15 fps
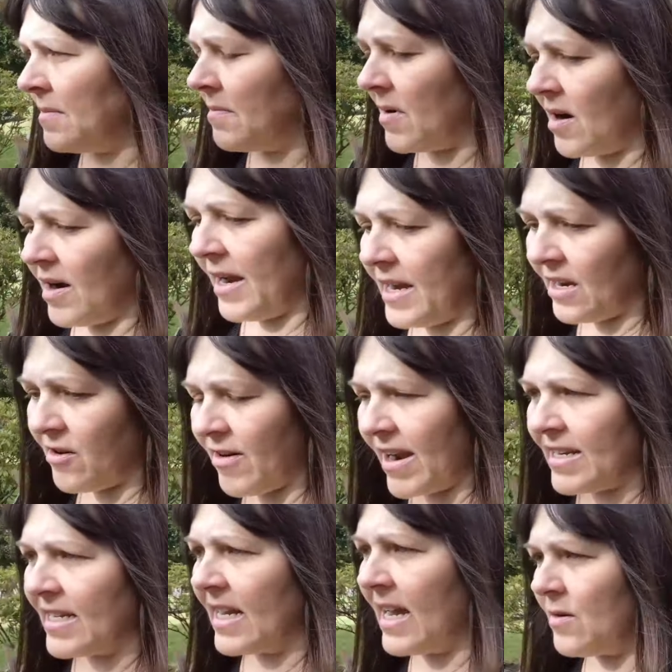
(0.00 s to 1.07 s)
My
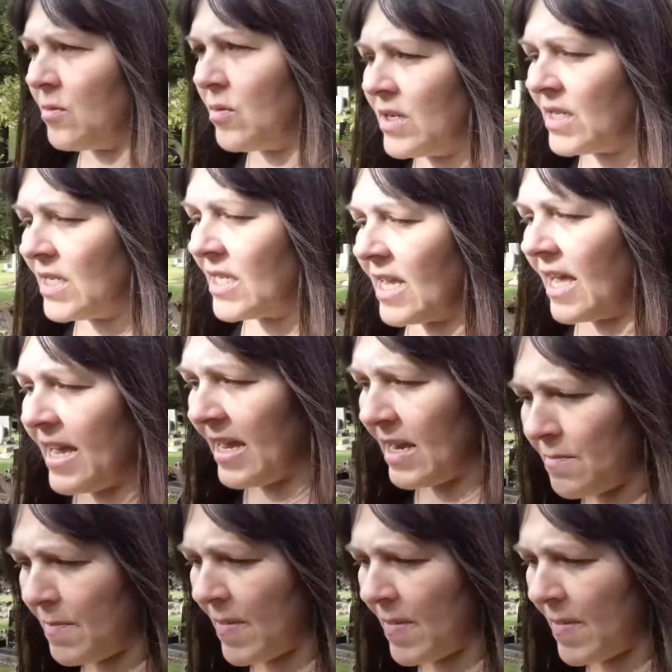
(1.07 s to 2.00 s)
granddad was a